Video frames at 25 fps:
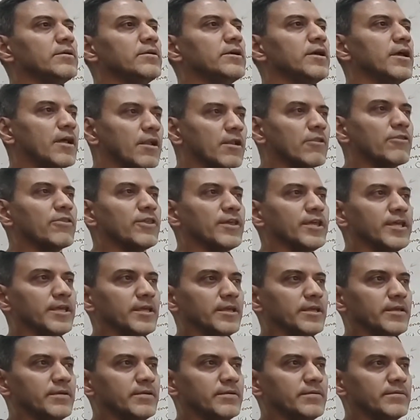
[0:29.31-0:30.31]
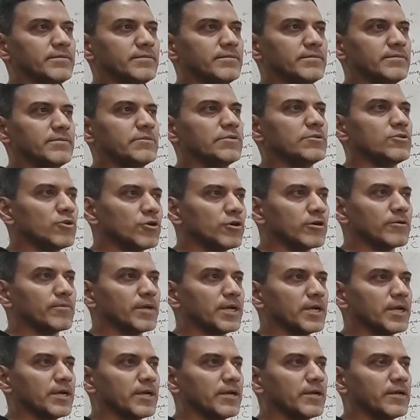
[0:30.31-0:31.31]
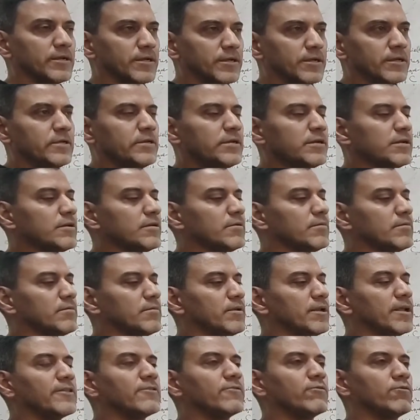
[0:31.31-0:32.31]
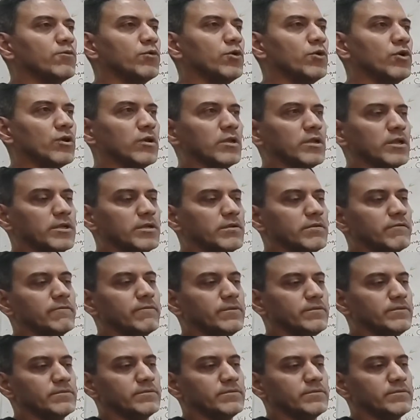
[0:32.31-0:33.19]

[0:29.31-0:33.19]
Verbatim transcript: healthy normal blood wall,